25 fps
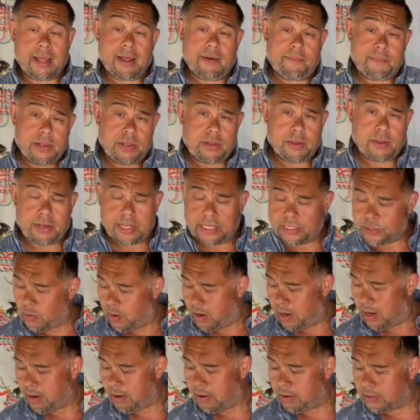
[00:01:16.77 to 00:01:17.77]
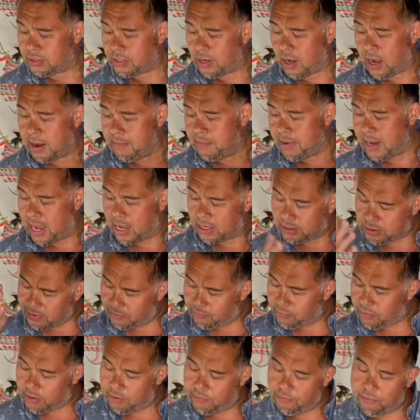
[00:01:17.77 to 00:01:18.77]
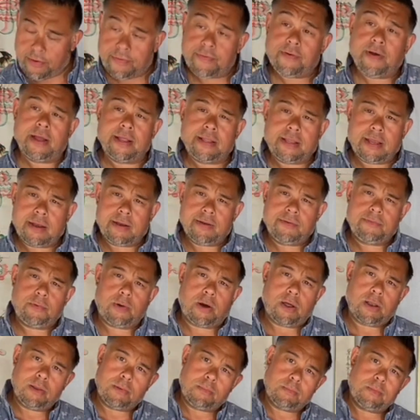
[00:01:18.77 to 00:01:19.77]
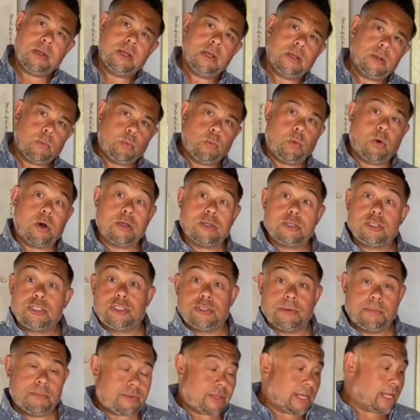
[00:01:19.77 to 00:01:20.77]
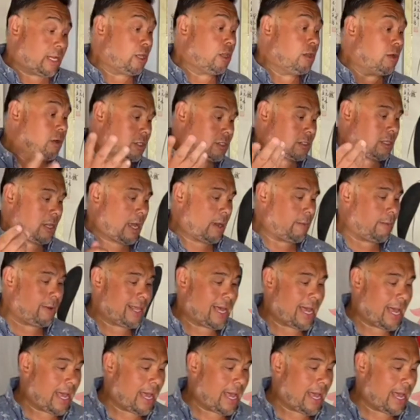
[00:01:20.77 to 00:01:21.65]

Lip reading: I've been doing this quite a long time now, so I've got a rough idea of what something looks like without